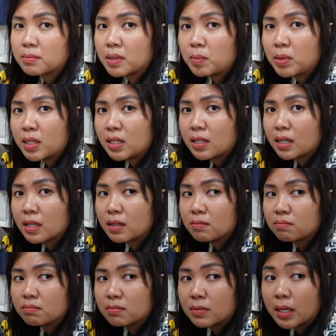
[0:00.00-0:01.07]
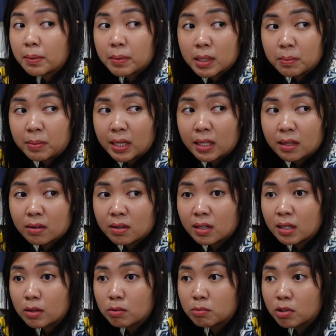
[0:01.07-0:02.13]
Maybe I'm gonna buy the
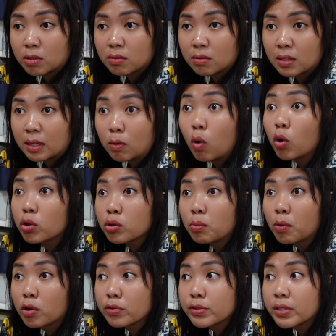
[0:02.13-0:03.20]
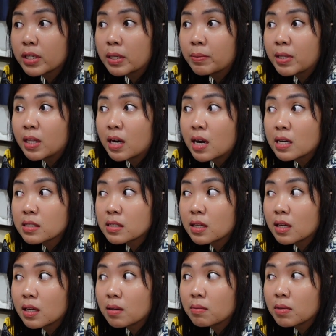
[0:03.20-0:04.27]
crate tomorrow. Oh, tomorrow's gonna be the last
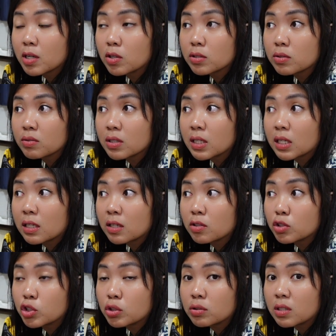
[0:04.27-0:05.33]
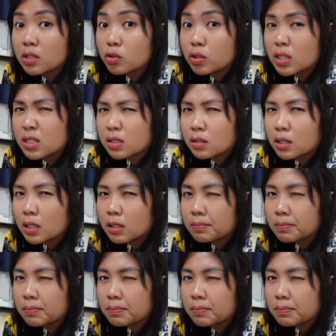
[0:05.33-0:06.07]
day because you're getting your Tuesday. Today's Sunday.